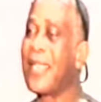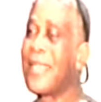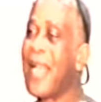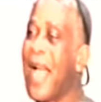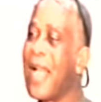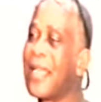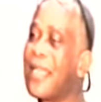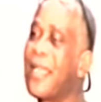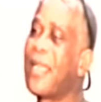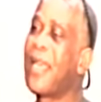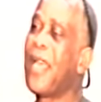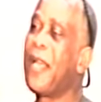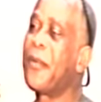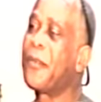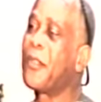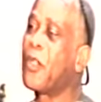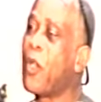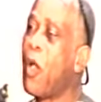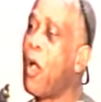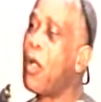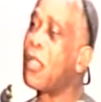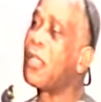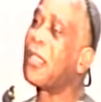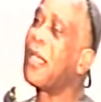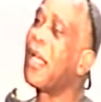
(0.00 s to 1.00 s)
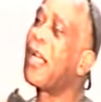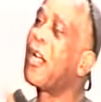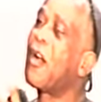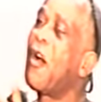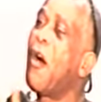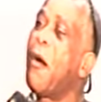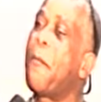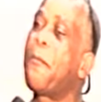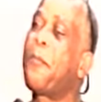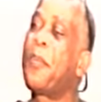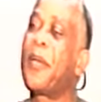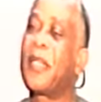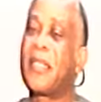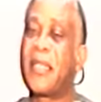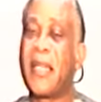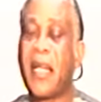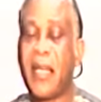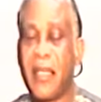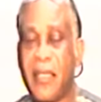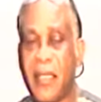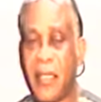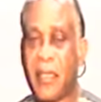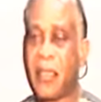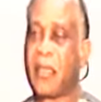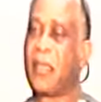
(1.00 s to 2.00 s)
that gives us the
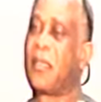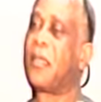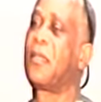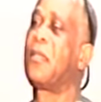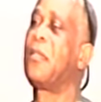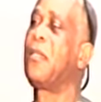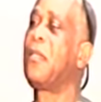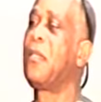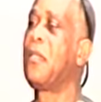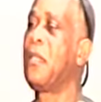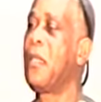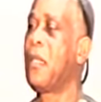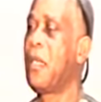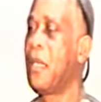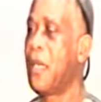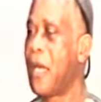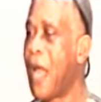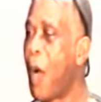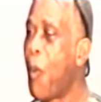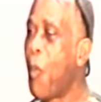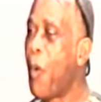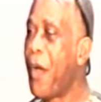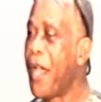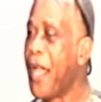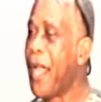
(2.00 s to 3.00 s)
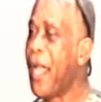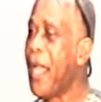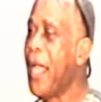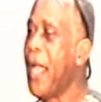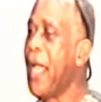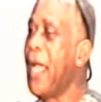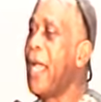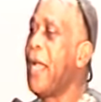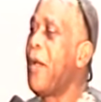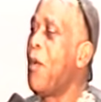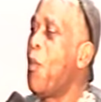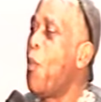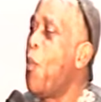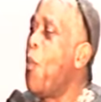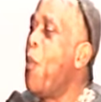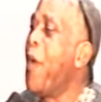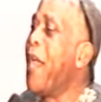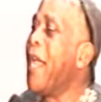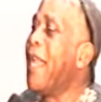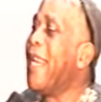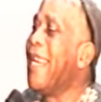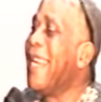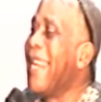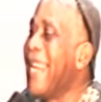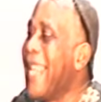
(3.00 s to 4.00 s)
competence that we,
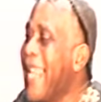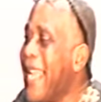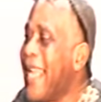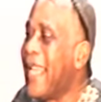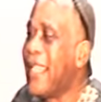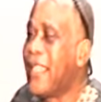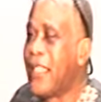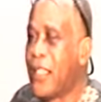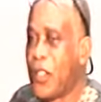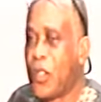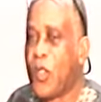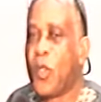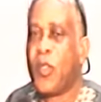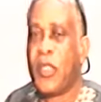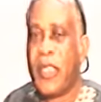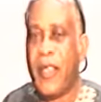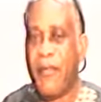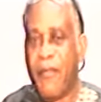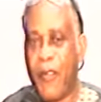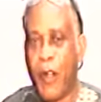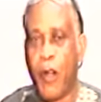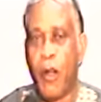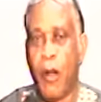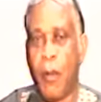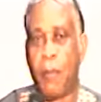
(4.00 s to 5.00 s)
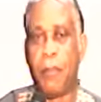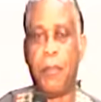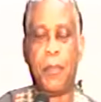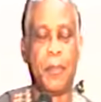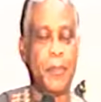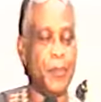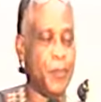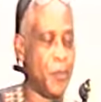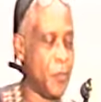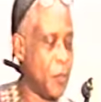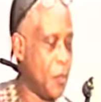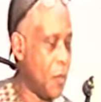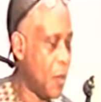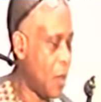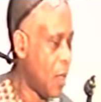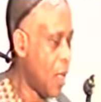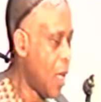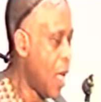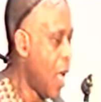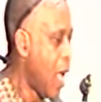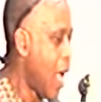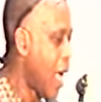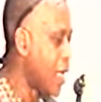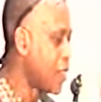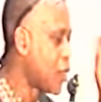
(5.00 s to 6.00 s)
we need to develop.
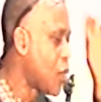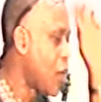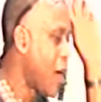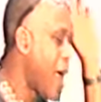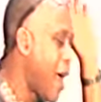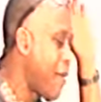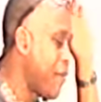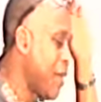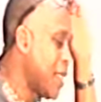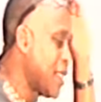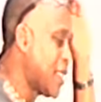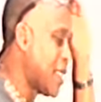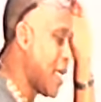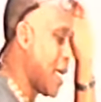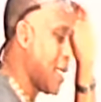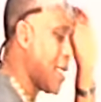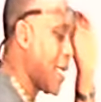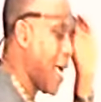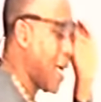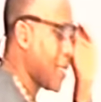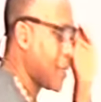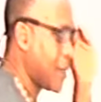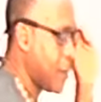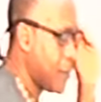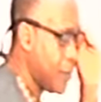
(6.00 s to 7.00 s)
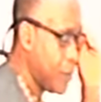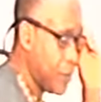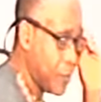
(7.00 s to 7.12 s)
And so, having said that,